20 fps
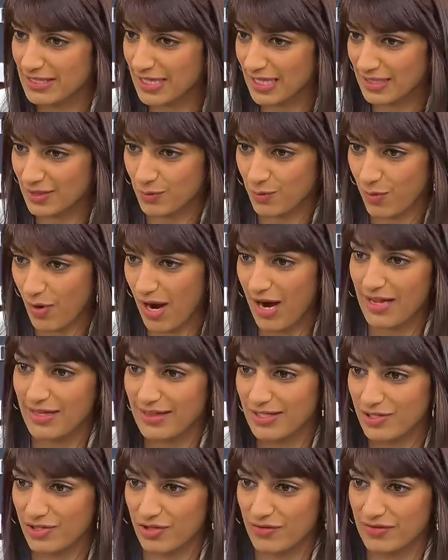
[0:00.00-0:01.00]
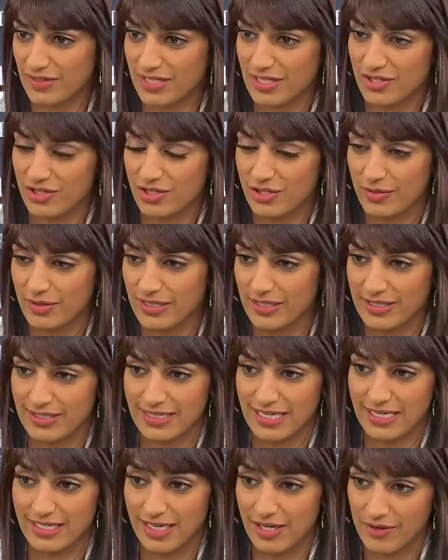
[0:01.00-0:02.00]
That's why the services are doing the
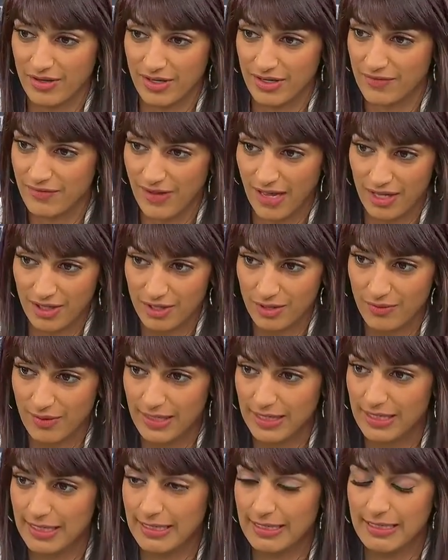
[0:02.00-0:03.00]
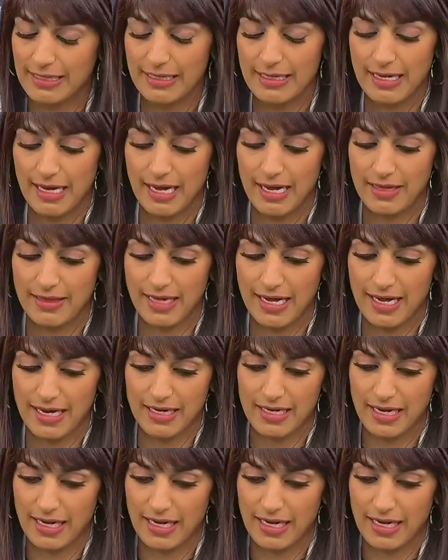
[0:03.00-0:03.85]
stand down and evaluating uh, that.